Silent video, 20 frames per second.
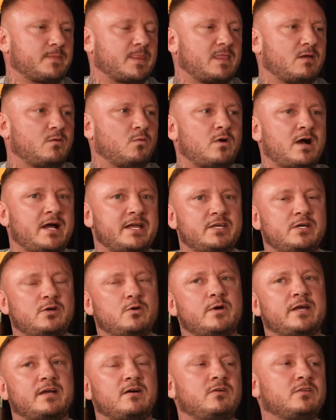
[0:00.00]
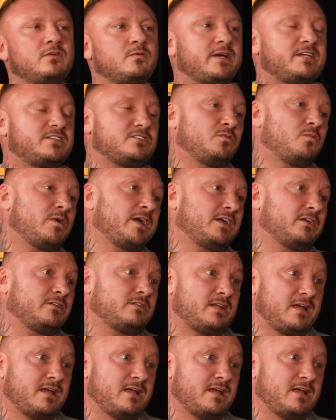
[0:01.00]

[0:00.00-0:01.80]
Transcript: Why are you going all the way to Wigan,